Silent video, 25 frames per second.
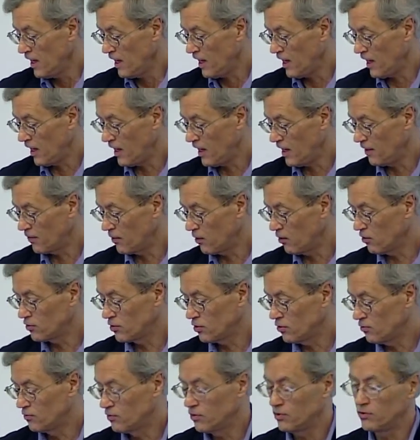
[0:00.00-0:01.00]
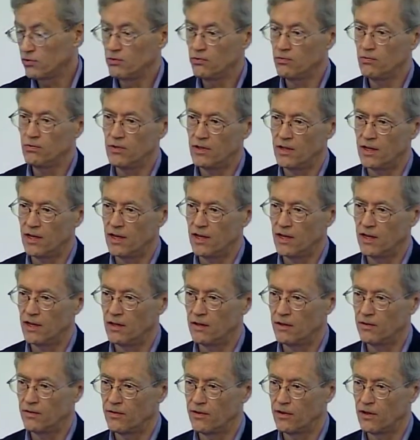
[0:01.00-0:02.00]
And those who do,
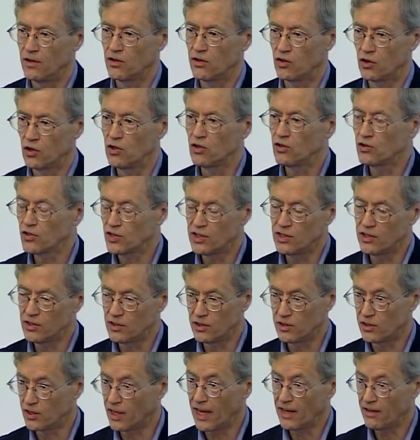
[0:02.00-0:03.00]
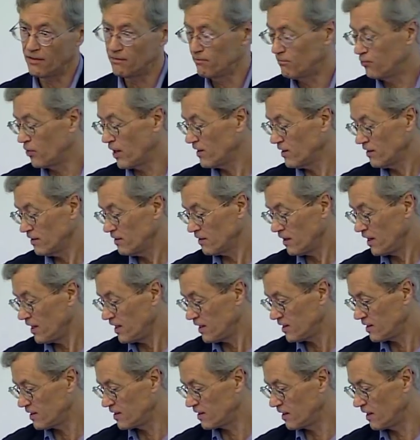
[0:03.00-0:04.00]
uh, the girls get pregnant
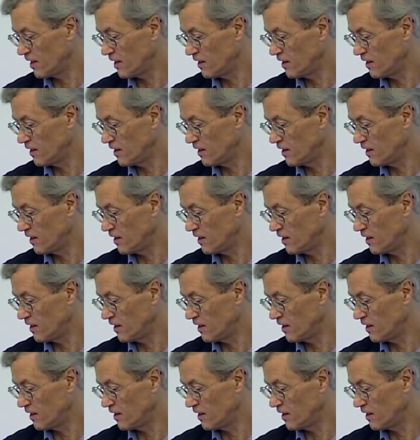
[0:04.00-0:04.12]
less,